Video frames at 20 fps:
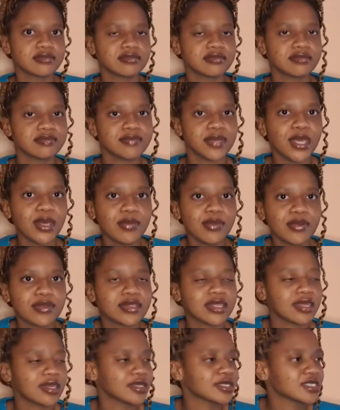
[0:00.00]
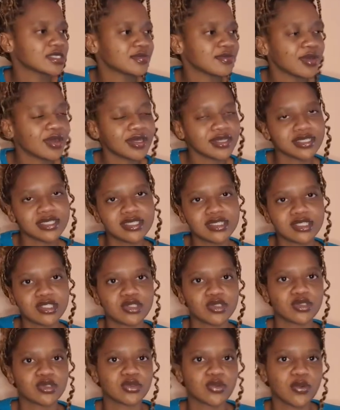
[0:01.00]
People that are smart at your
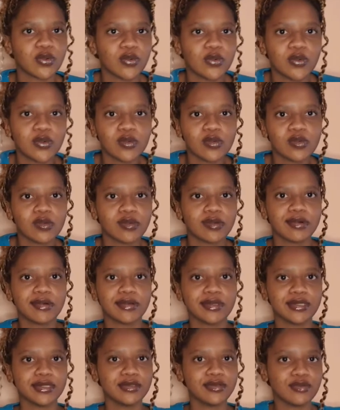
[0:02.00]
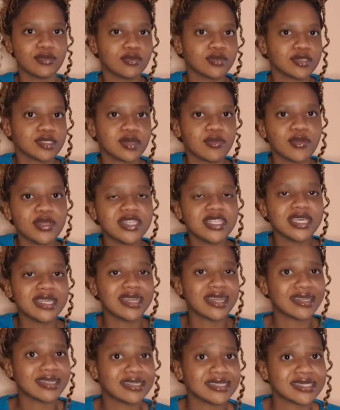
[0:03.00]
school, or someone that
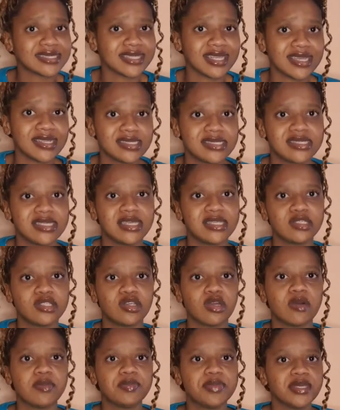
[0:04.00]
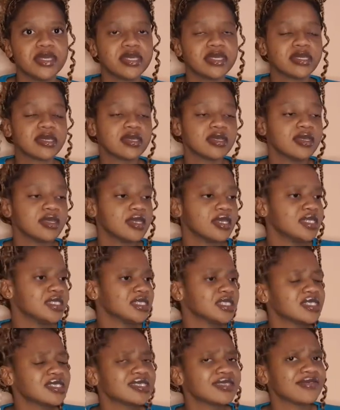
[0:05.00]
understands that topic.
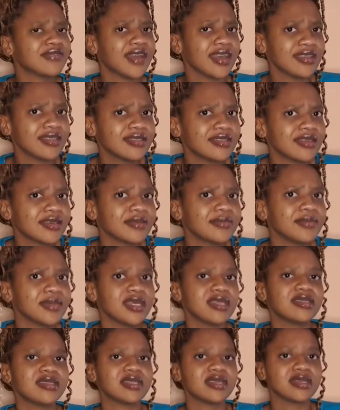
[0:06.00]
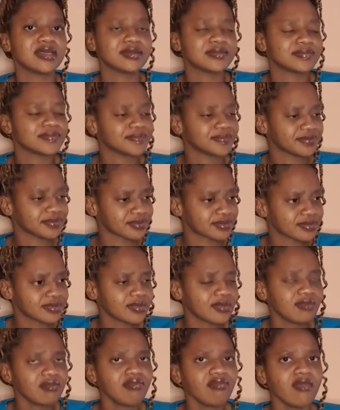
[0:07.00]
Just find them and then
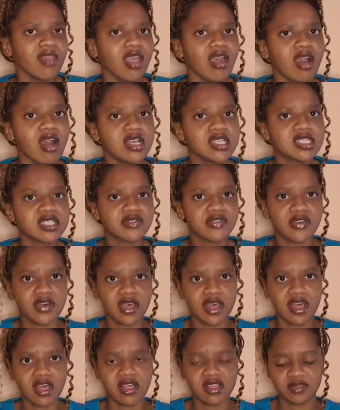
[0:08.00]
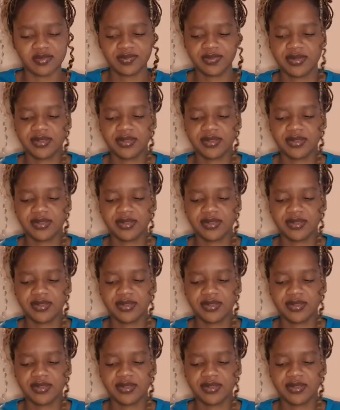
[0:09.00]
ask for help.